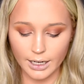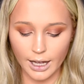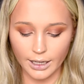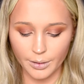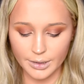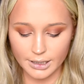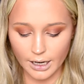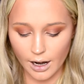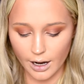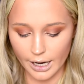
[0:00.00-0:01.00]
Color
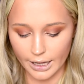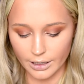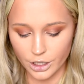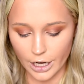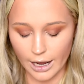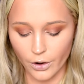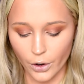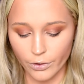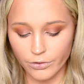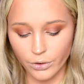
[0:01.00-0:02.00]
Mascara in the shade
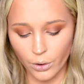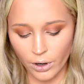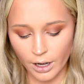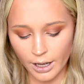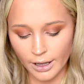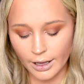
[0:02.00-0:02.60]
04,